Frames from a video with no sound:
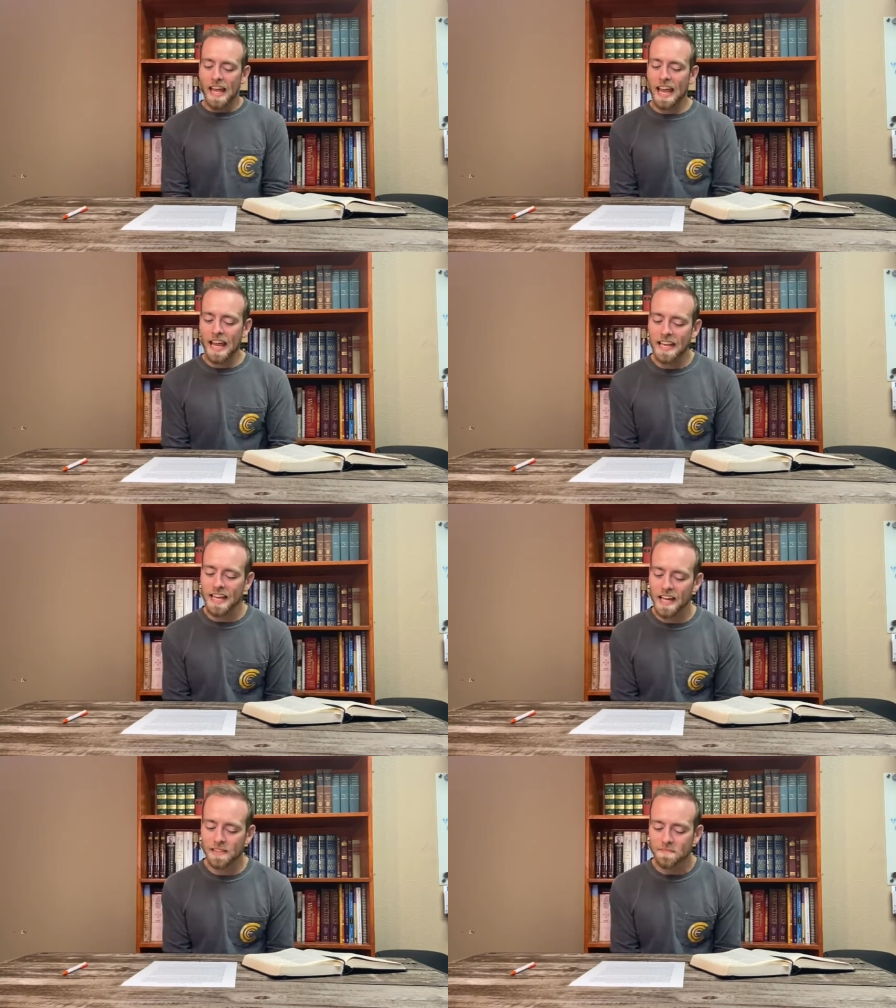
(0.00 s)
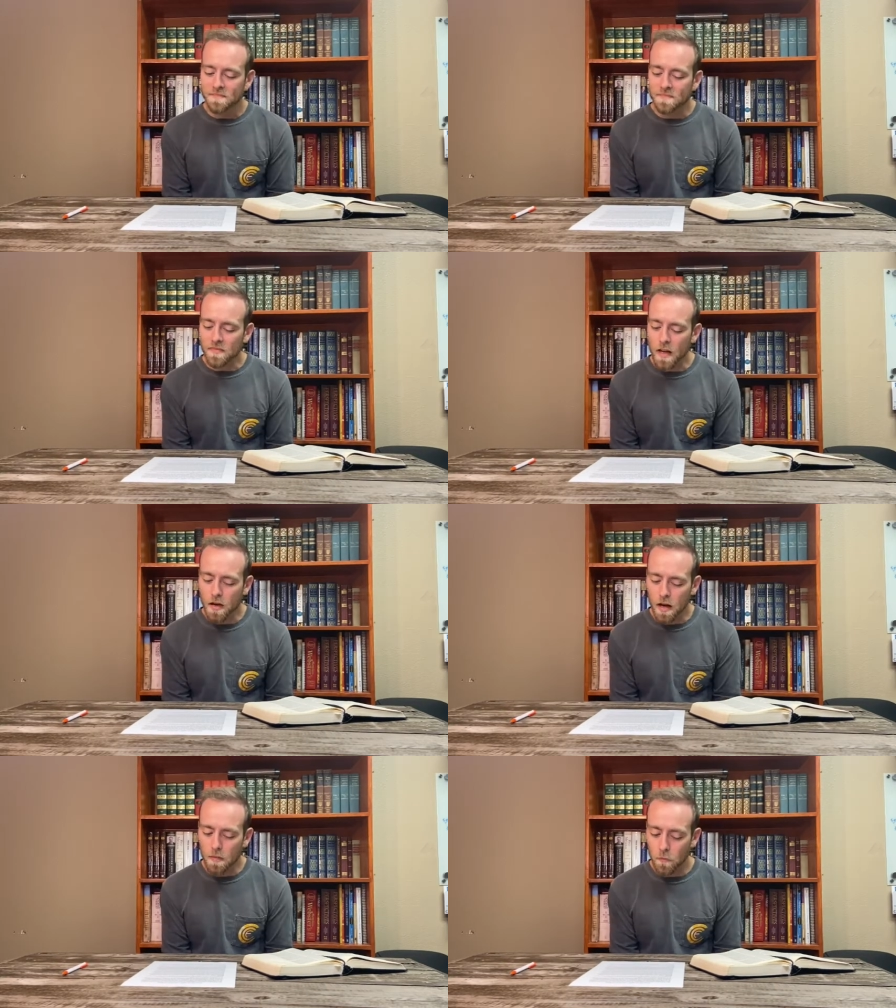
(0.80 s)
And uh,
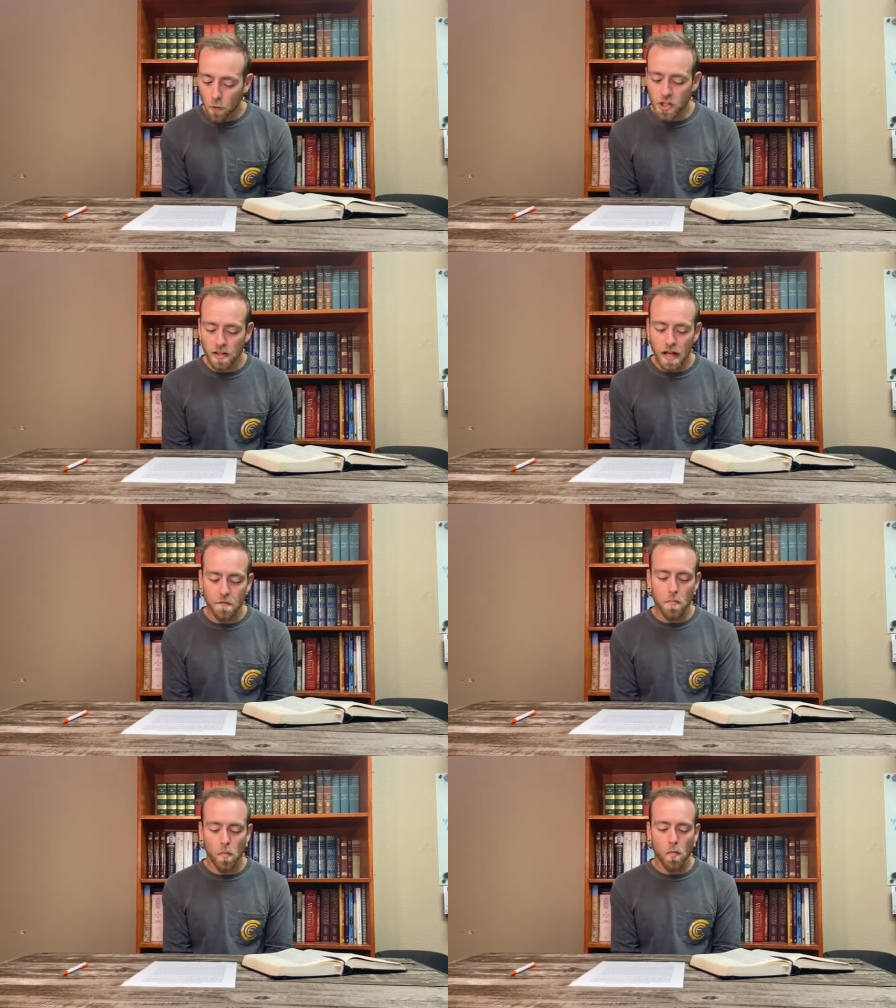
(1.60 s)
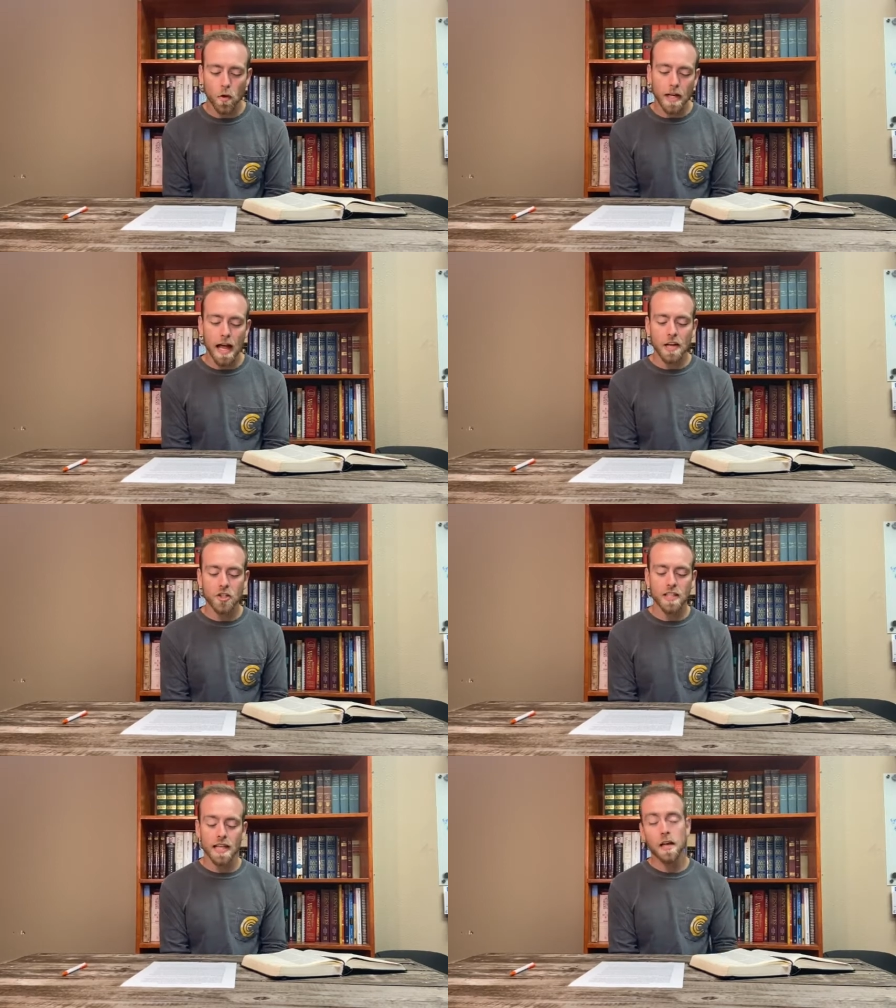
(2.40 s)
um, before she left, Mordecai
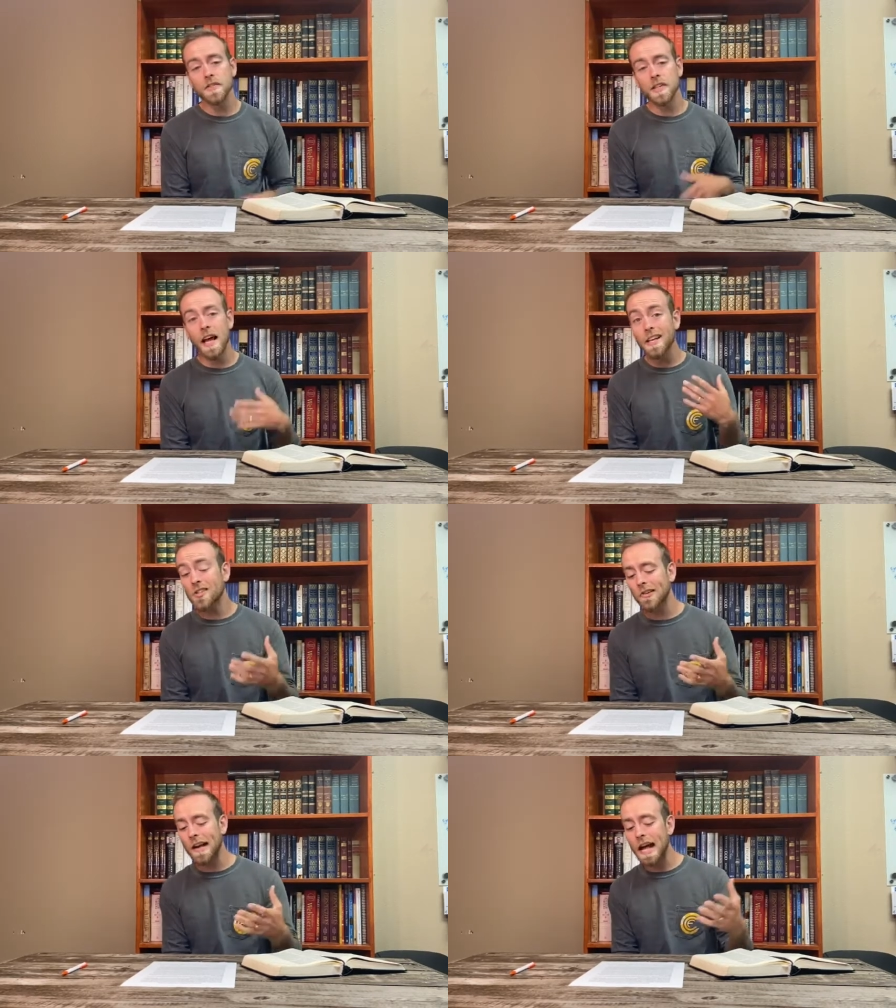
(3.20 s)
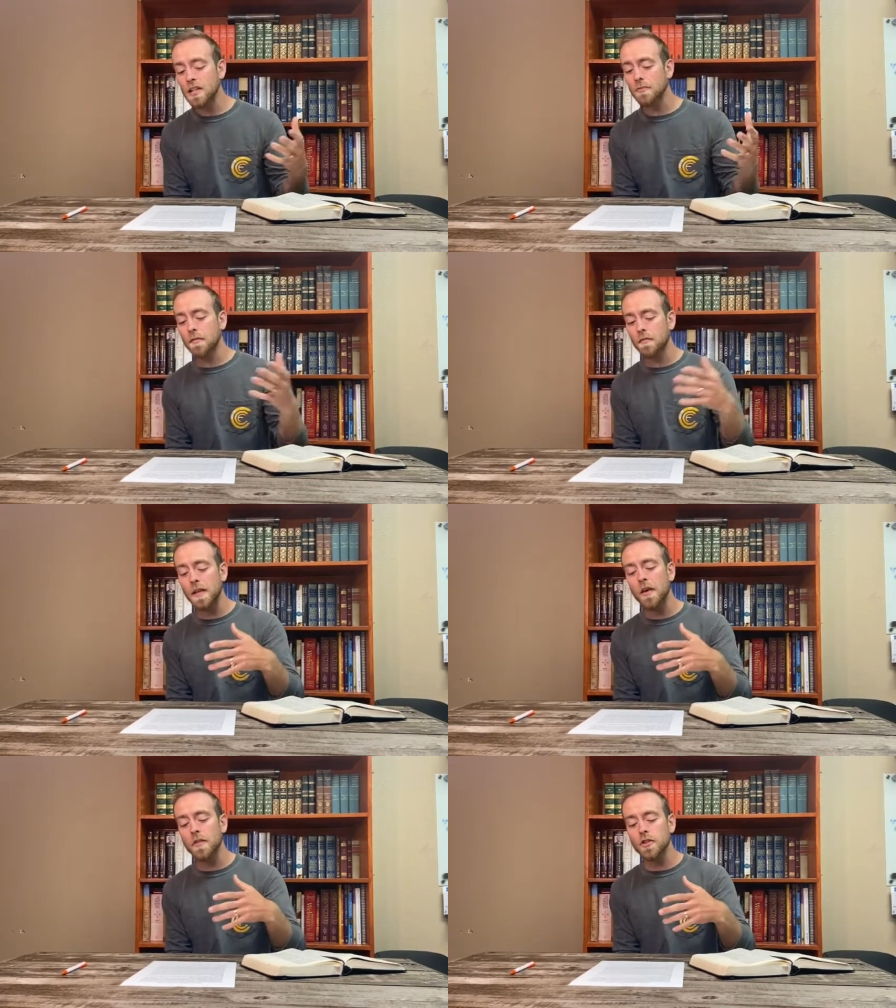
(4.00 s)
actually tells Esther not to
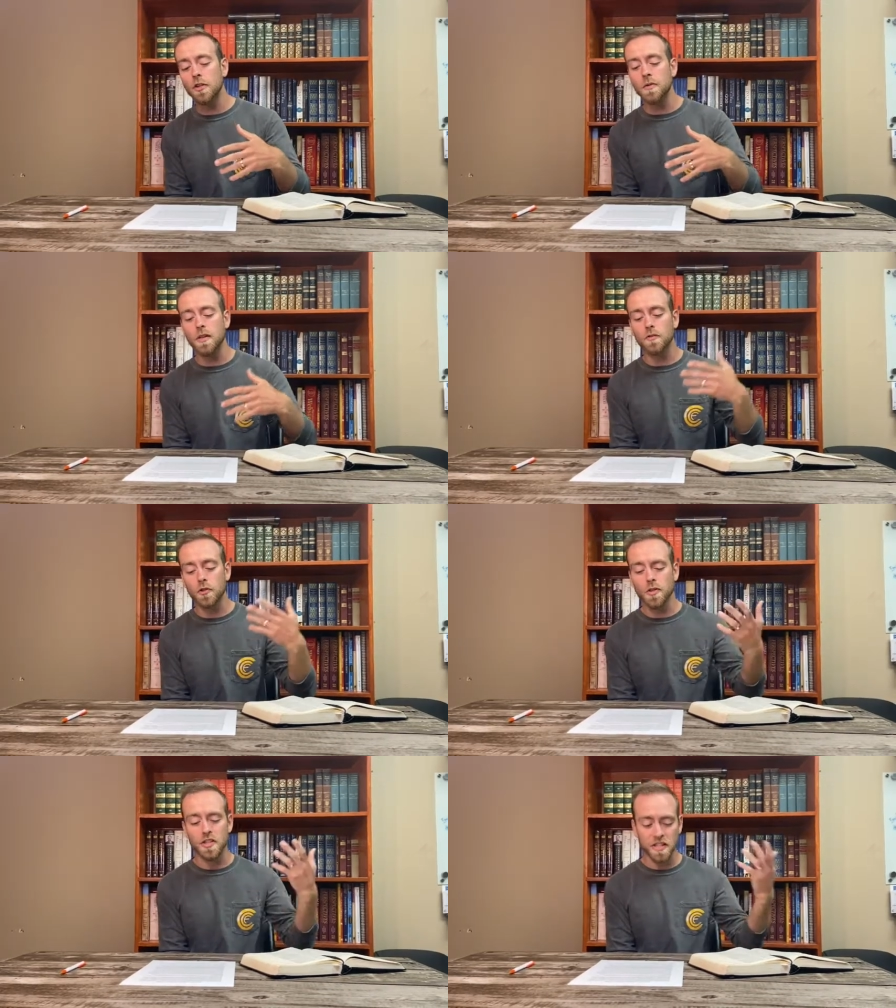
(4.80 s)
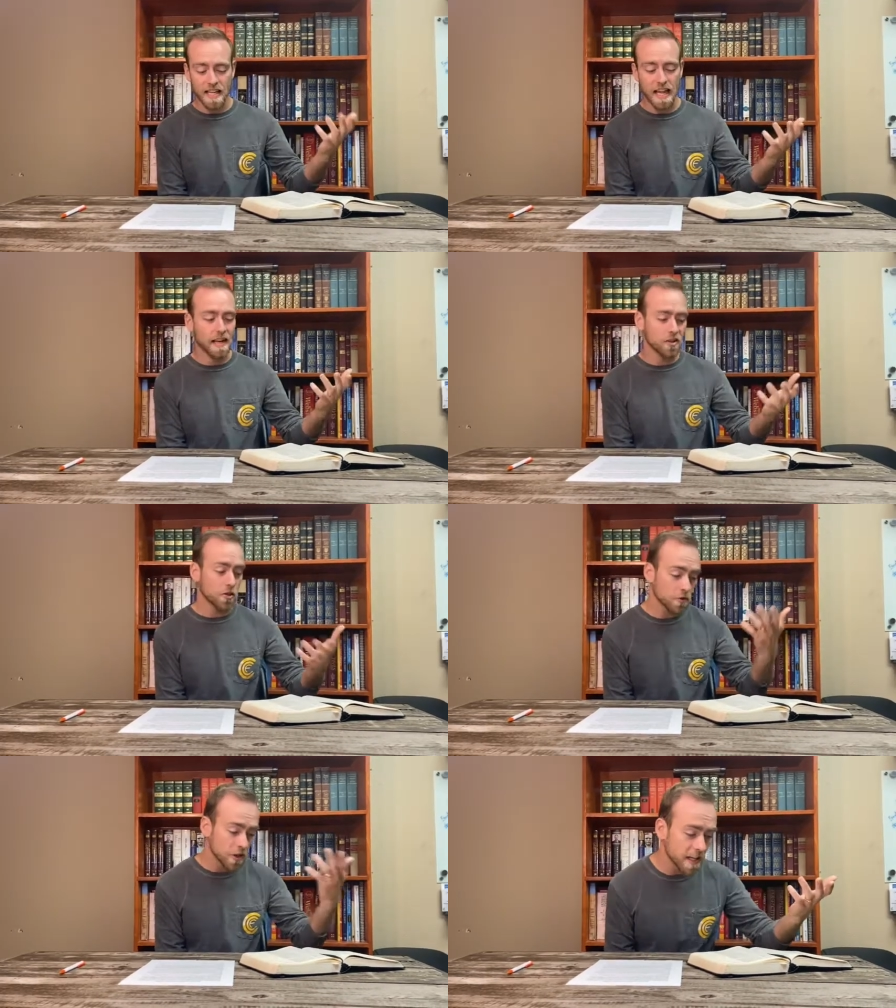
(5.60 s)
reveal that she was of Jewish descent, and
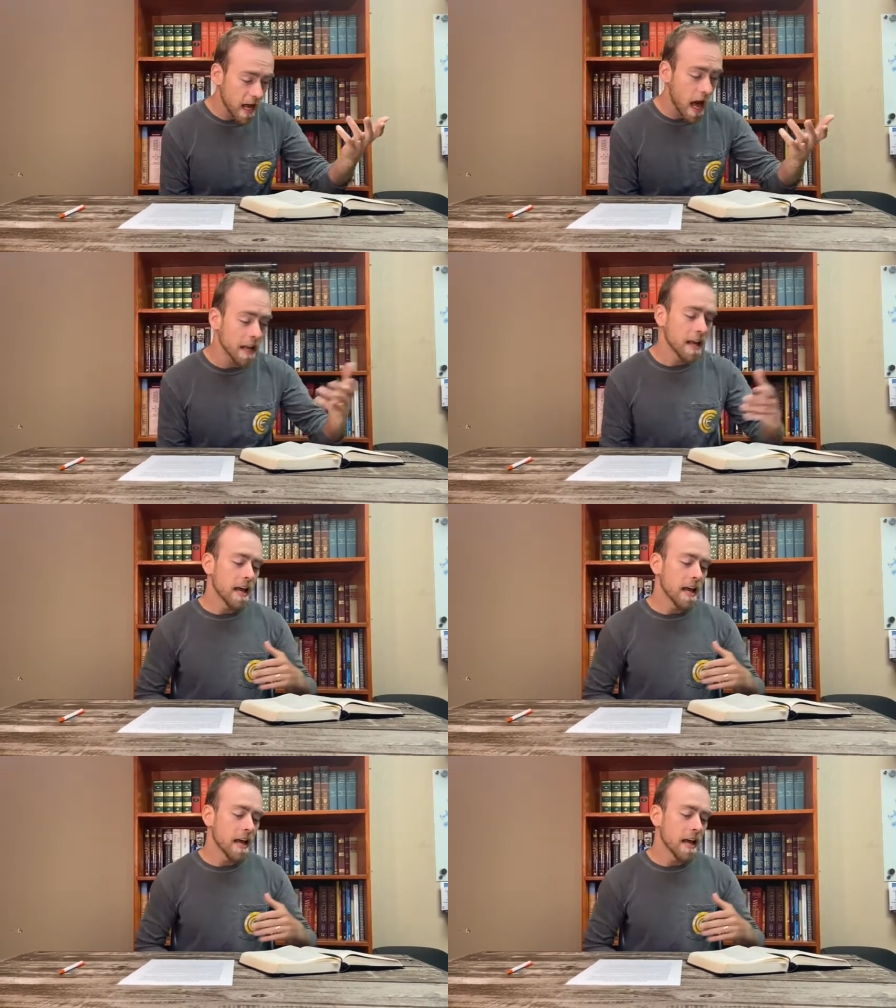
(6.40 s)
so she did not.